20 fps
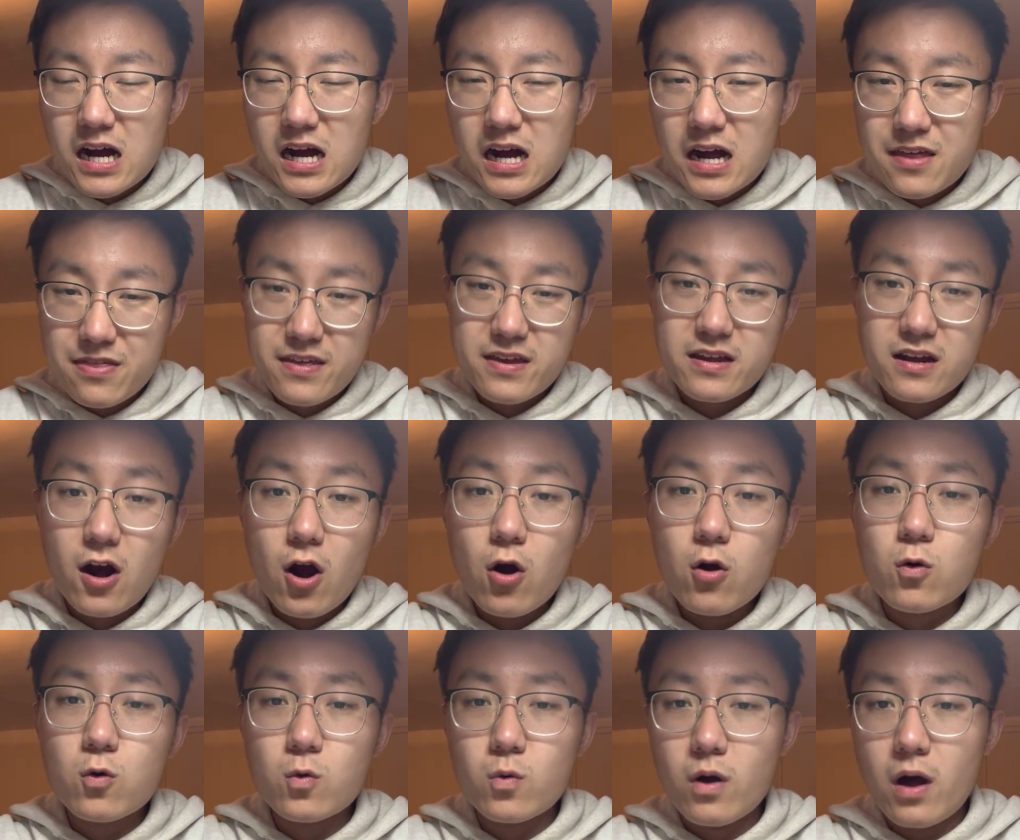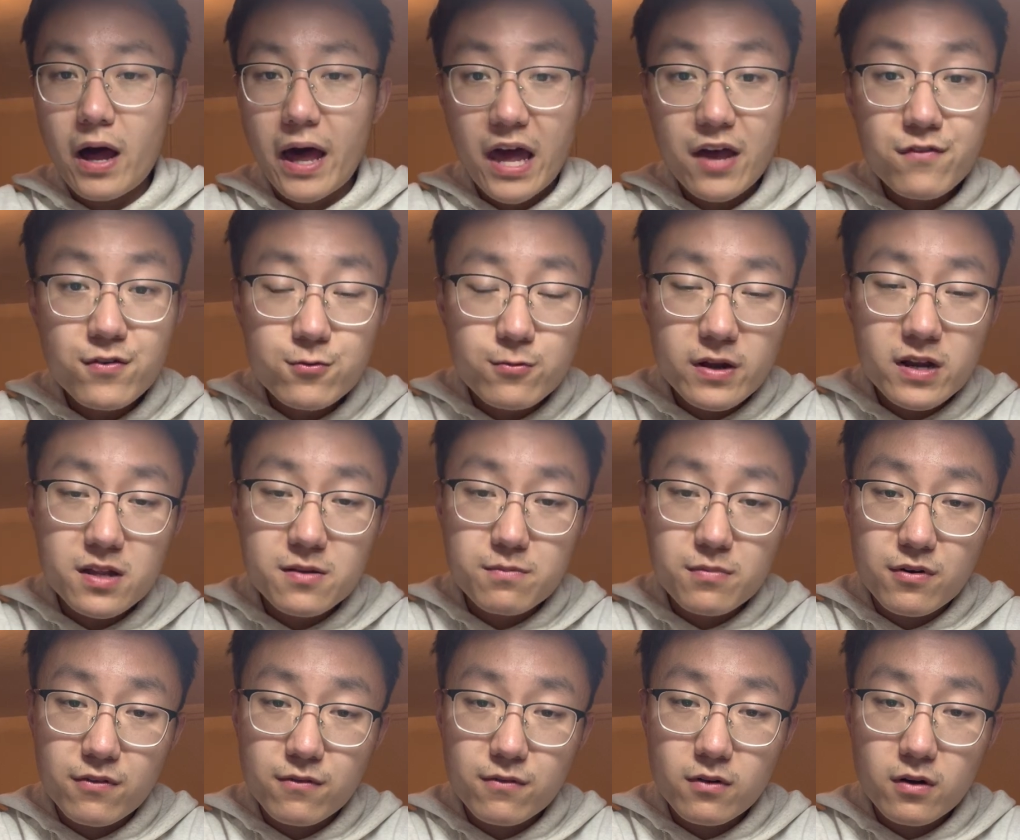I think, oh, I haven't read it,
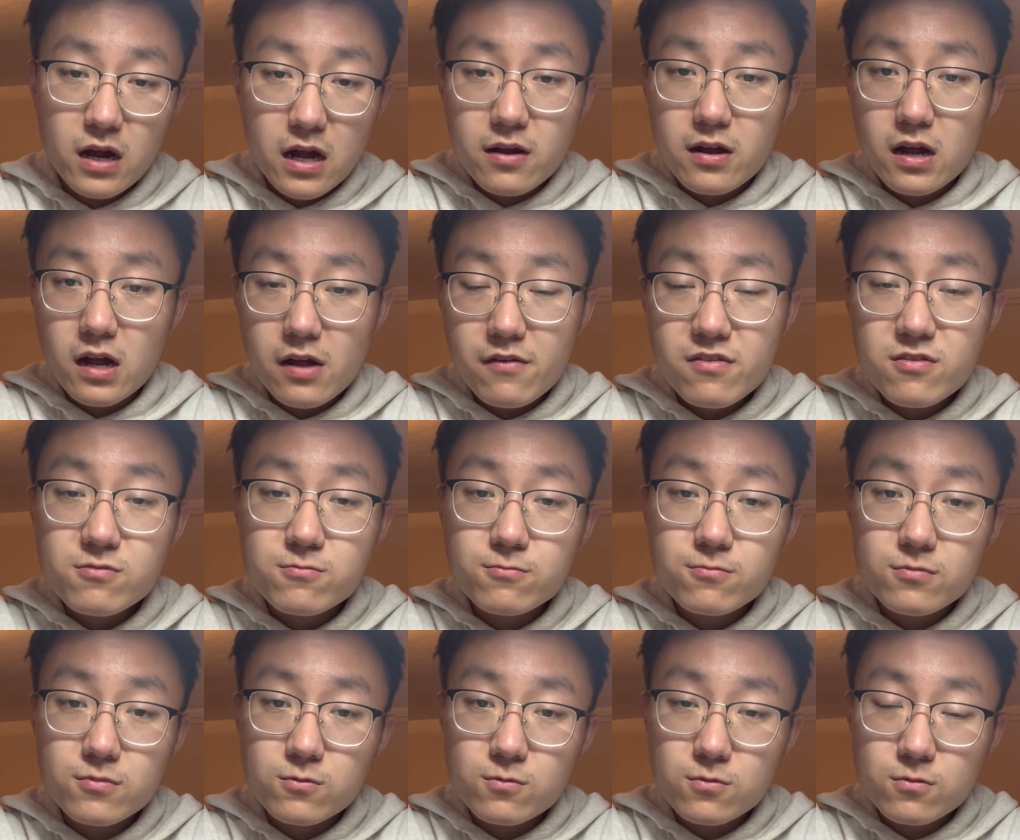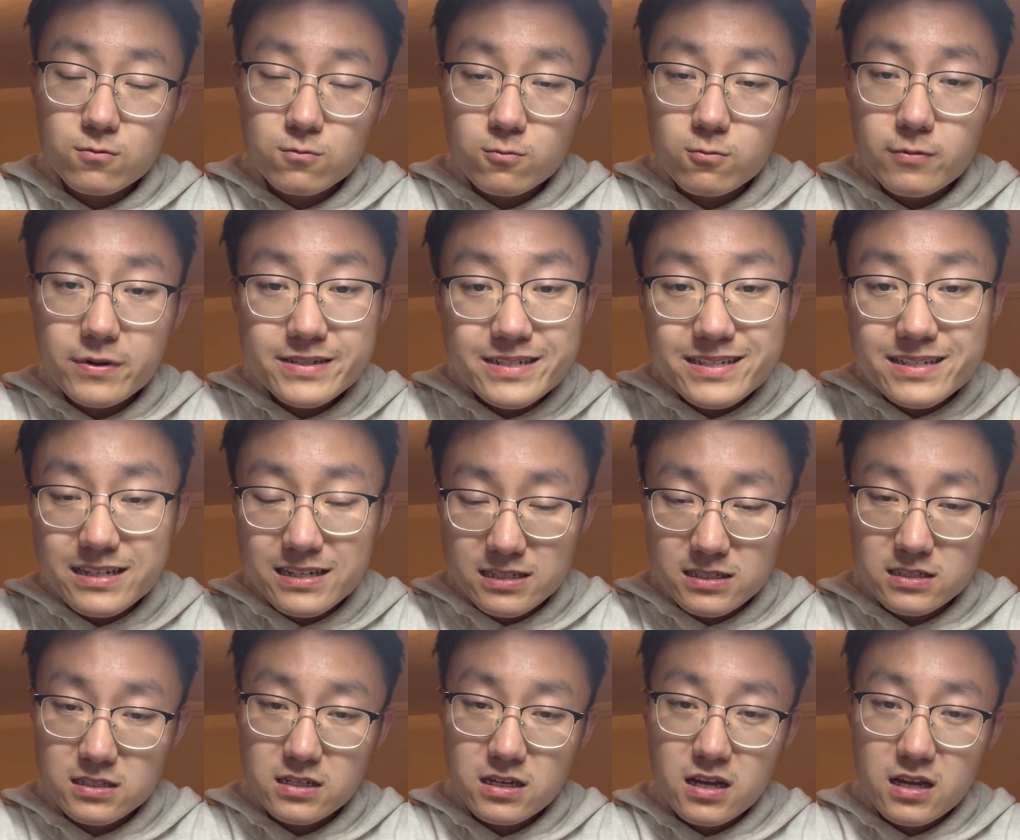but I haven't written it.